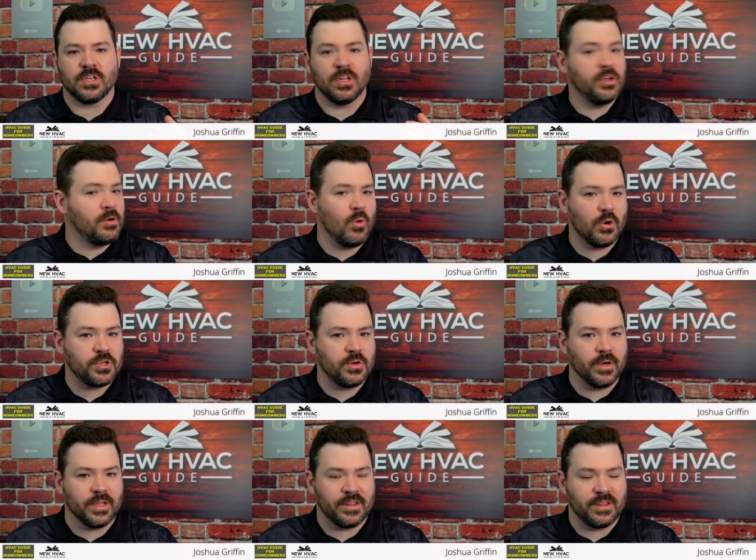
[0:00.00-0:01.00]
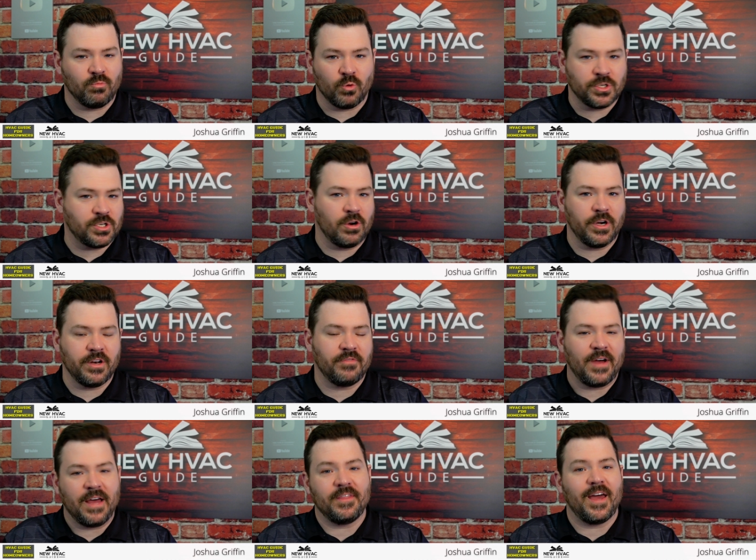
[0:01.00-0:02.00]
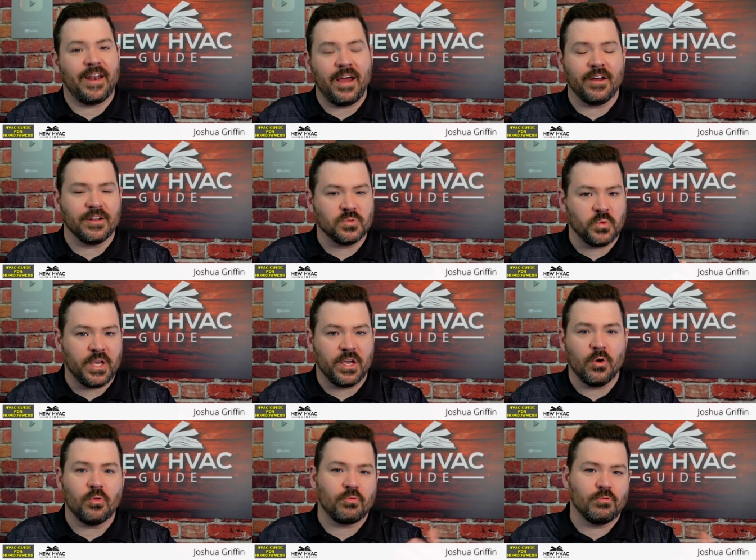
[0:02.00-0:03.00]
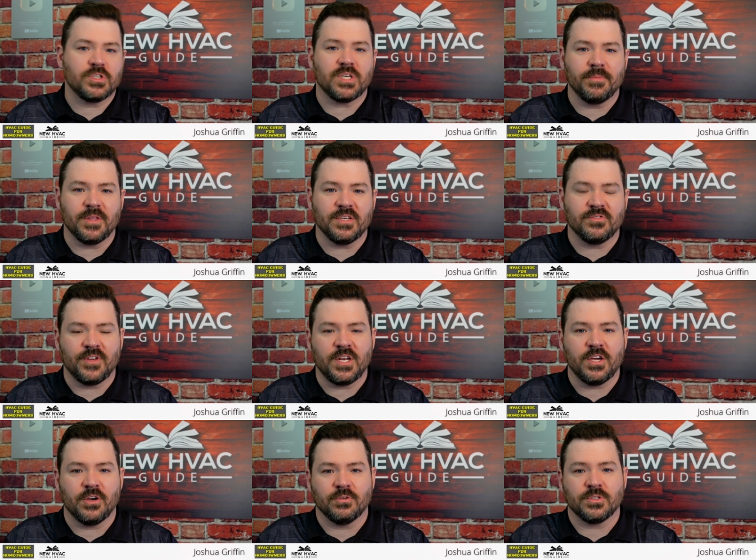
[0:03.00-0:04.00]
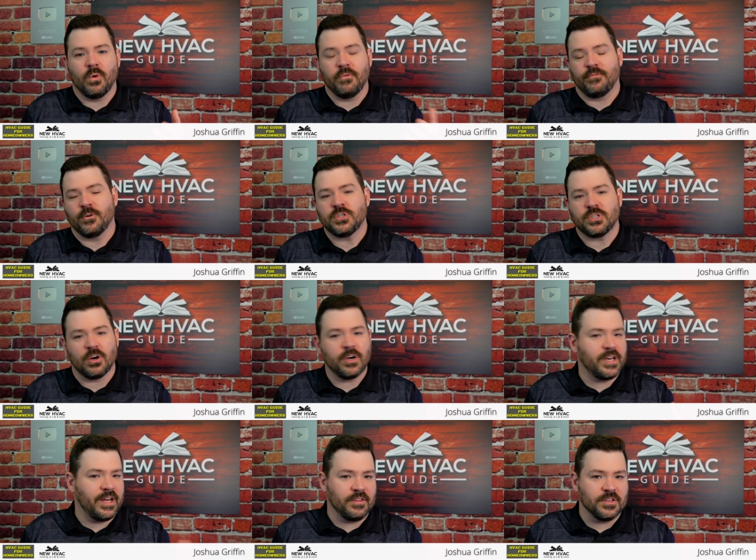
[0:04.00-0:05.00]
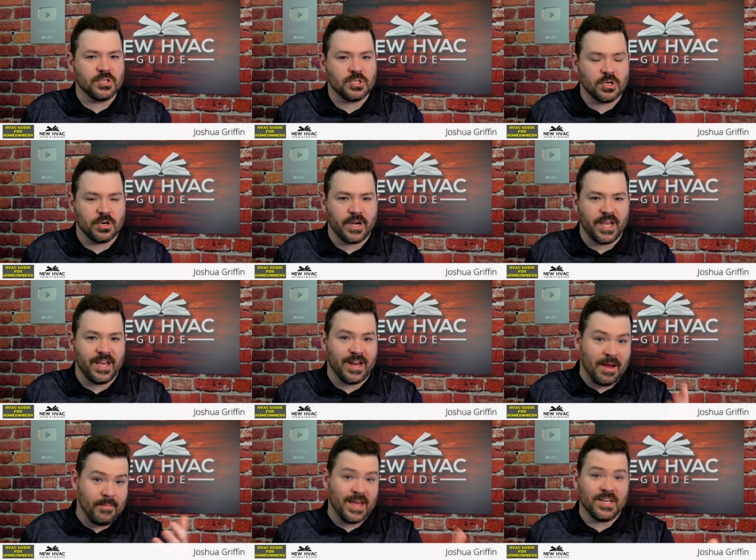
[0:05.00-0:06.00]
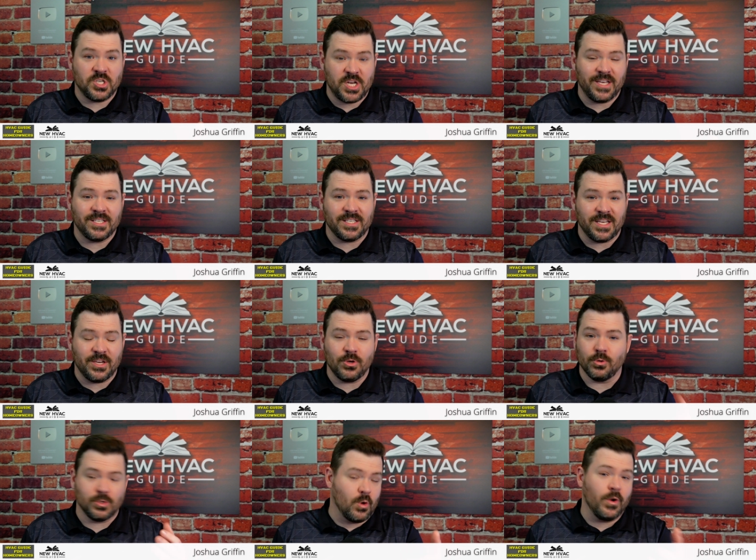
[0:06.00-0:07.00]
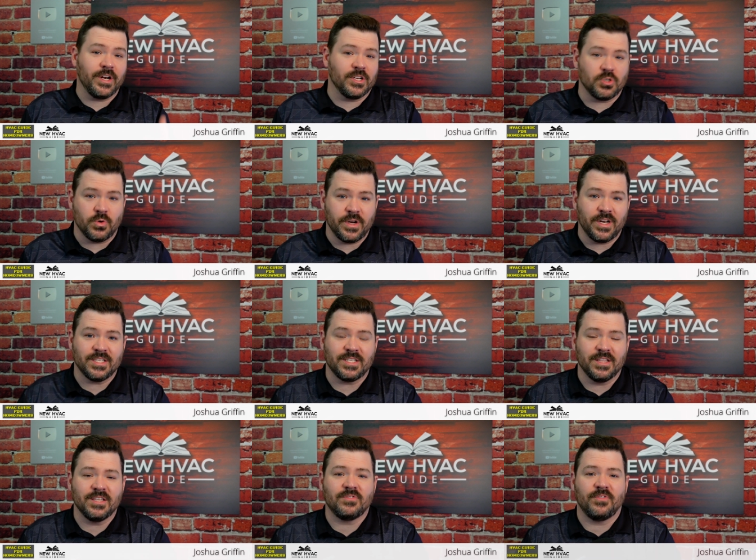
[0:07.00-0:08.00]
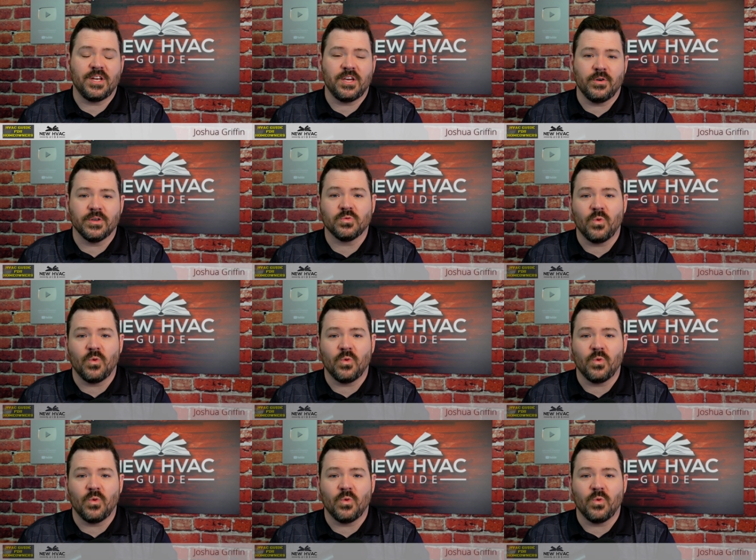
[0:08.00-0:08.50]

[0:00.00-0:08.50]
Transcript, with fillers: a little more to it. We're starting to find that out as we go through some of these videos. When we first started down this journey and I met JC, who's going to join us in this video as